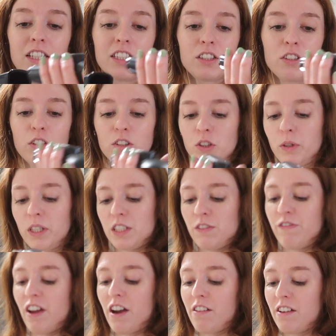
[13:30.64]
This nozzle is
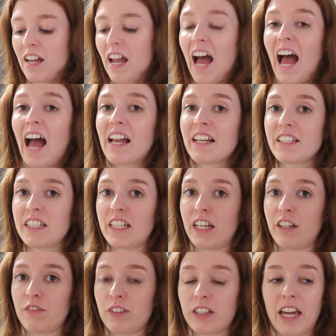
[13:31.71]
very
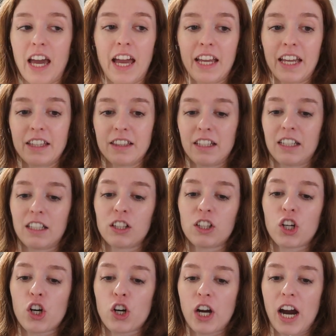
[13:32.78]
handy for getting in the little
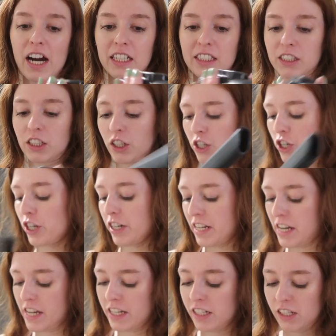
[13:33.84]
cracks and
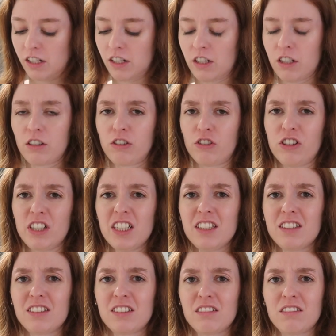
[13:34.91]
crannies. Crannies?